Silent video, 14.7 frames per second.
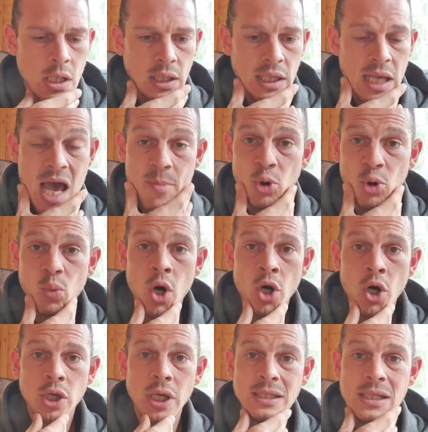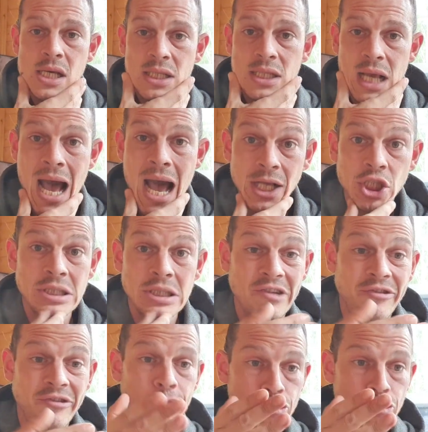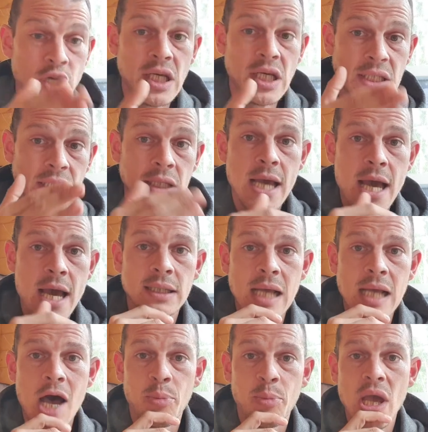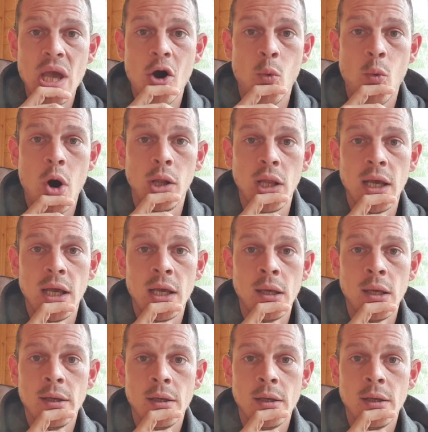Yeah, but what is, is it actually freezing the XRPL wallet